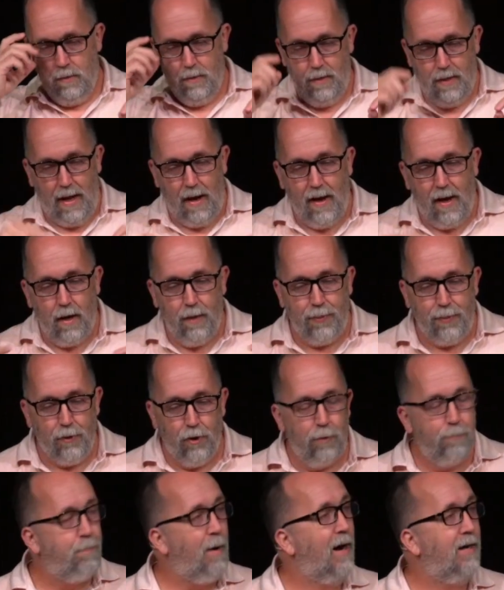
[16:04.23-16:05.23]
now had a
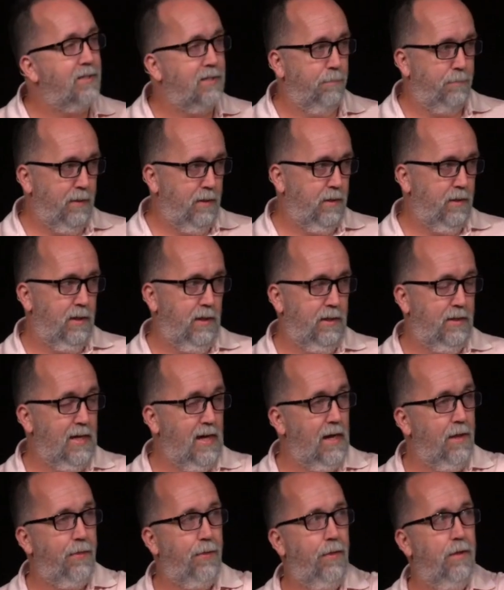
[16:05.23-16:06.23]
third possibility
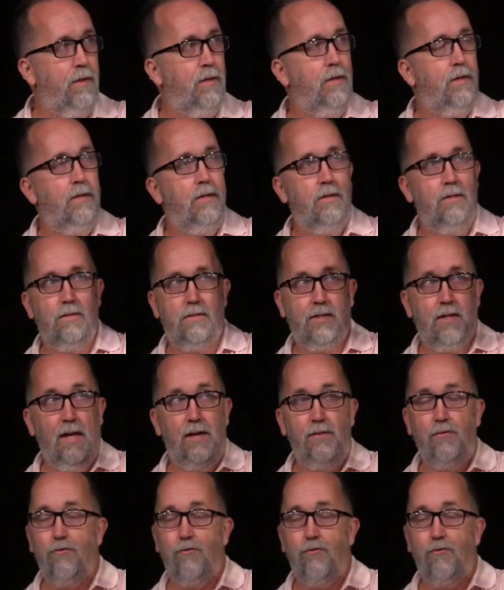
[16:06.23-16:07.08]
death, slave